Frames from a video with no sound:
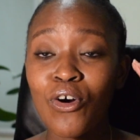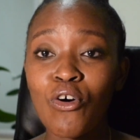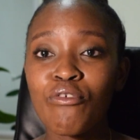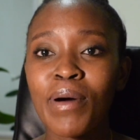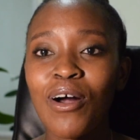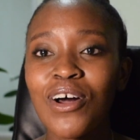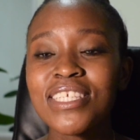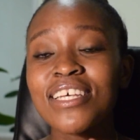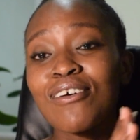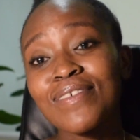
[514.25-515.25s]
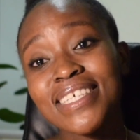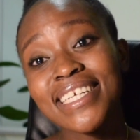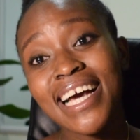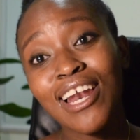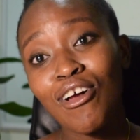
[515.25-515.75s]
off by heart, and
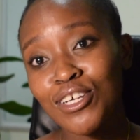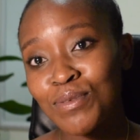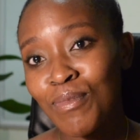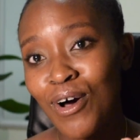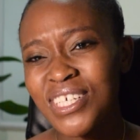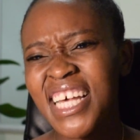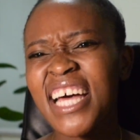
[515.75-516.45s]
obviously I lost marks.